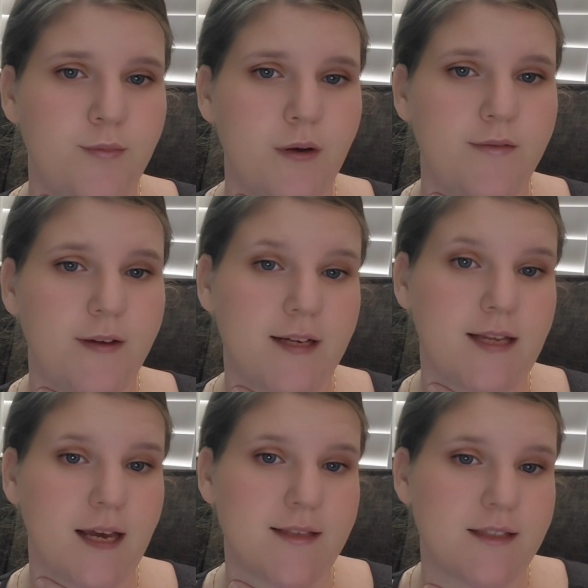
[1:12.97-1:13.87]
affect
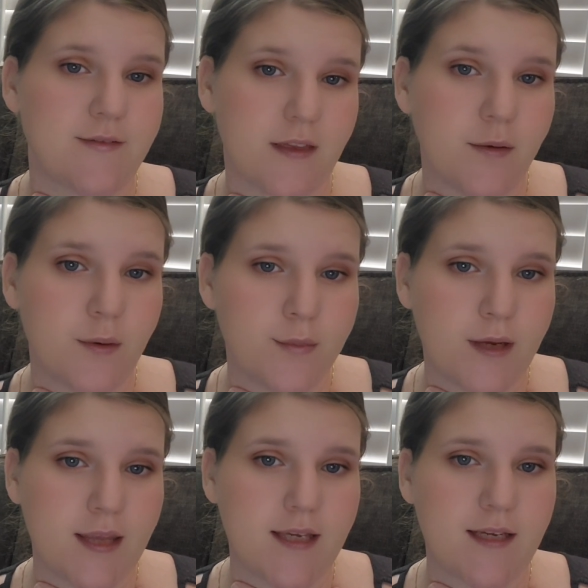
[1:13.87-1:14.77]
as if they were
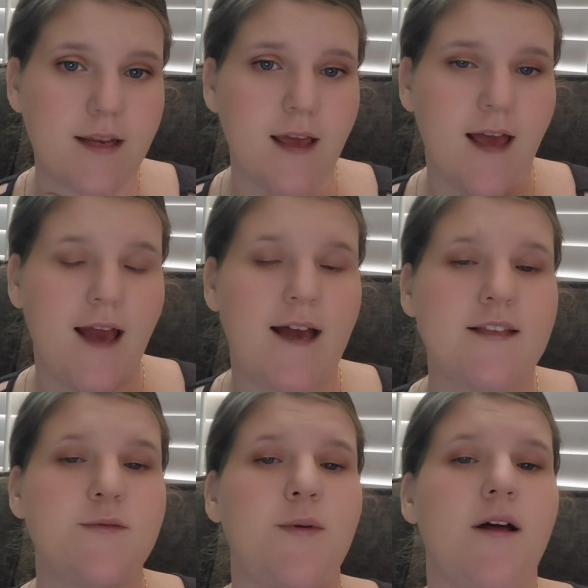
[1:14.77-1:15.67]
breathing,
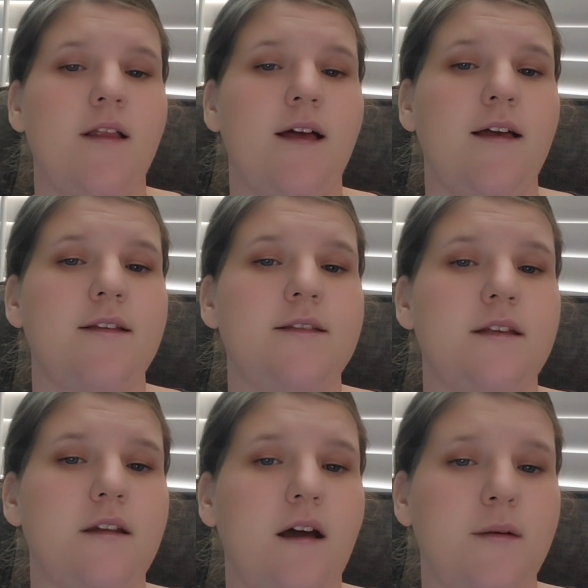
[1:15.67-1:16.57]
as well as
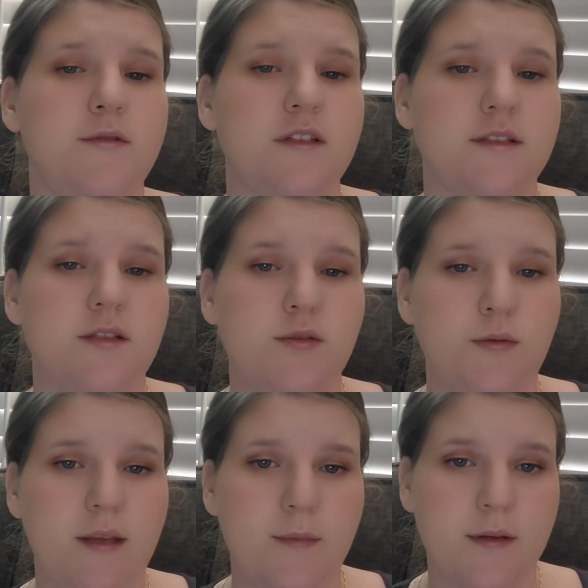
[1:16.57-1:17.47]
an option to
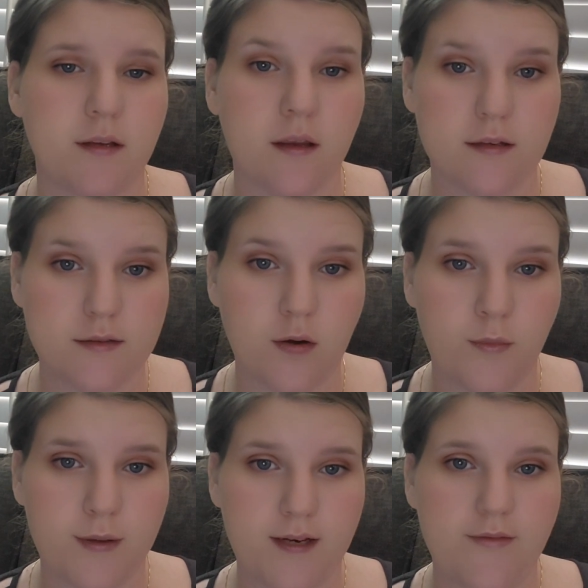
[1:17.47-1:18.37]
keep their lungs
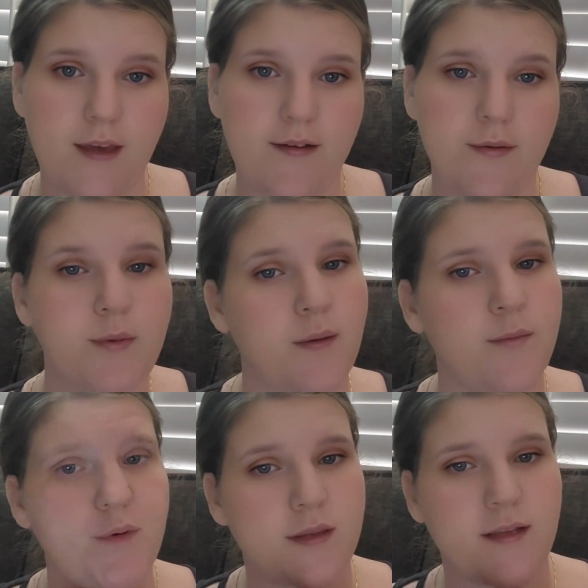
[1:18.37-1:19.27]
open if they have a problem
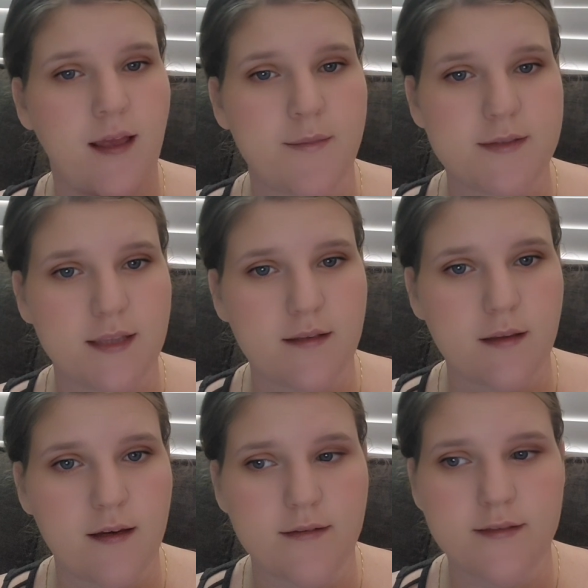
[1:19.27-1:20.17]
with collapsing the
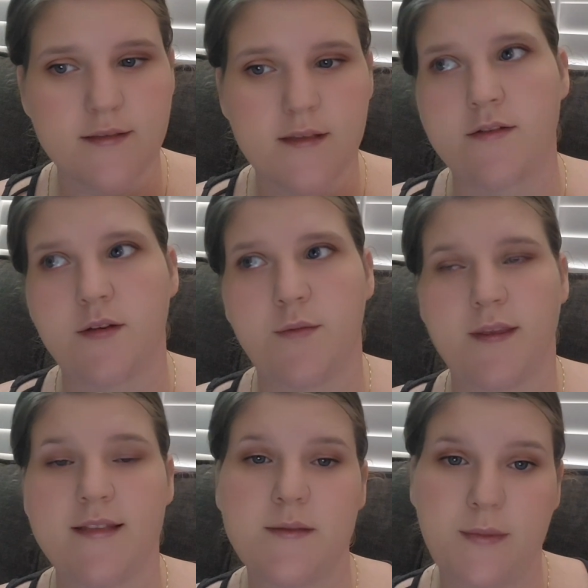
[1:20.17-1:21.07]
lungs. Also with
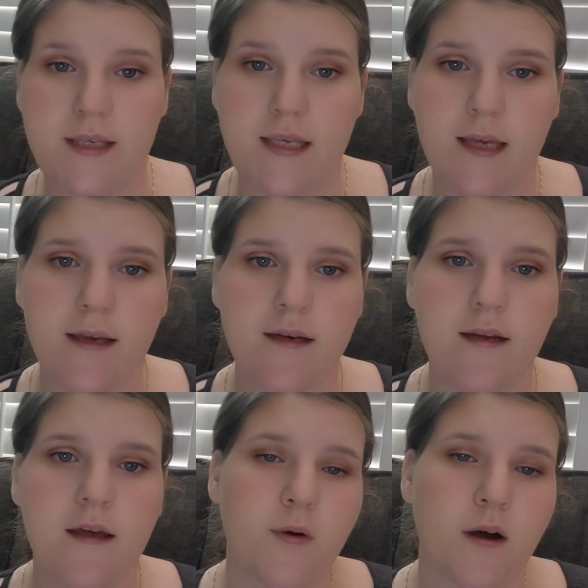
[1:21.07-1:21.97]
speaking,
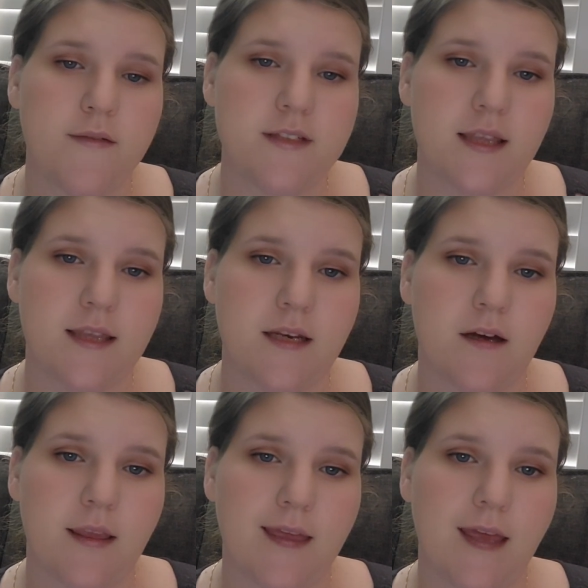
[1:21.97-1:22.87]
more often than
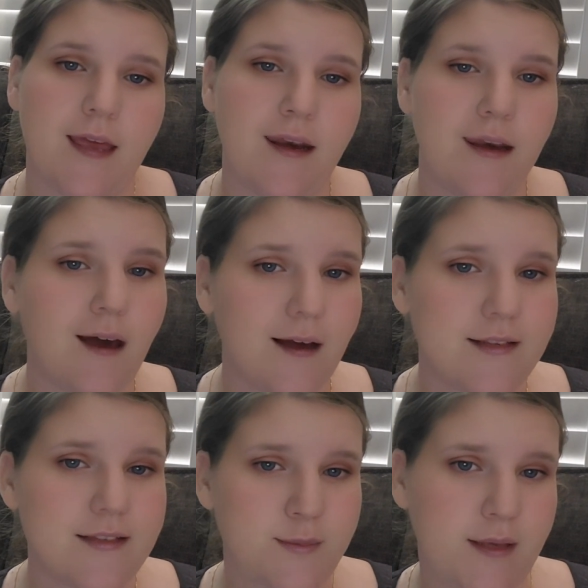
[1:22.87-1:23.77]
not, they cannot
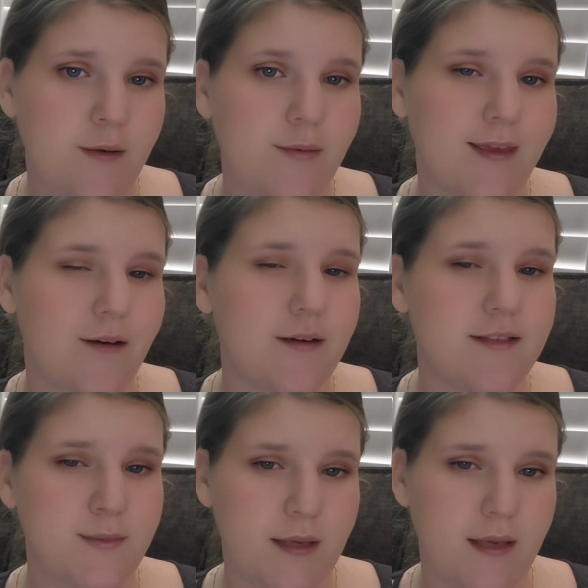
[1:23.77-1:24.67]
speak without a
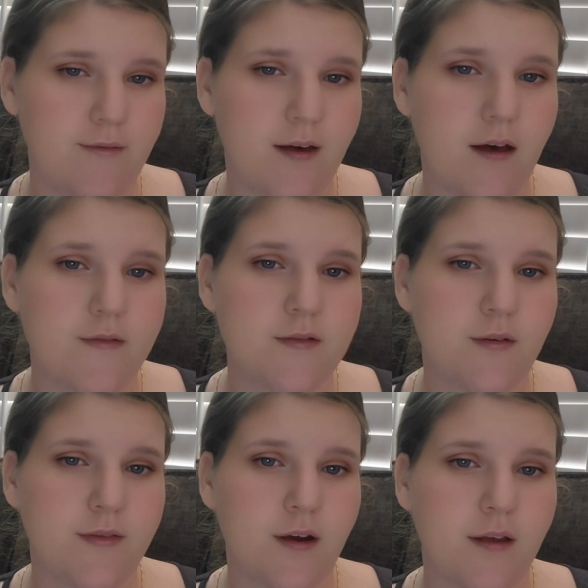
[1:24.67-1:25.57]
speaking valve. So
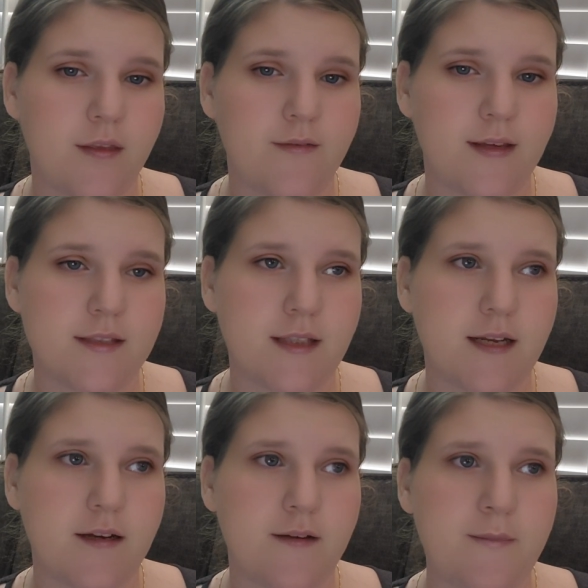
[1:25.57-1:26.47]
if they're on the
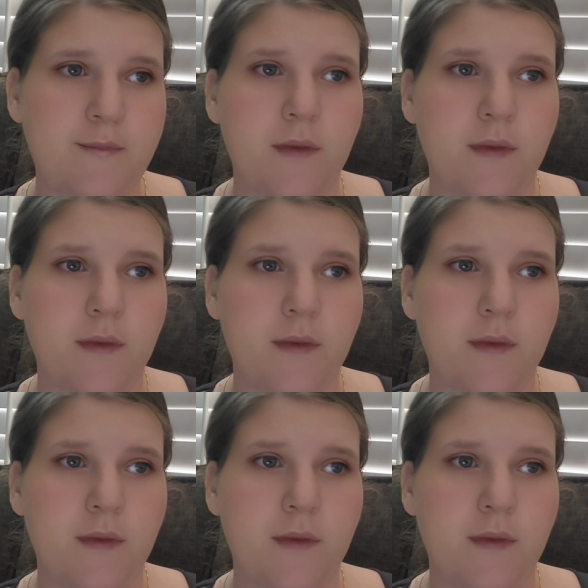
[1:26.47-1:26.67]
ventilator,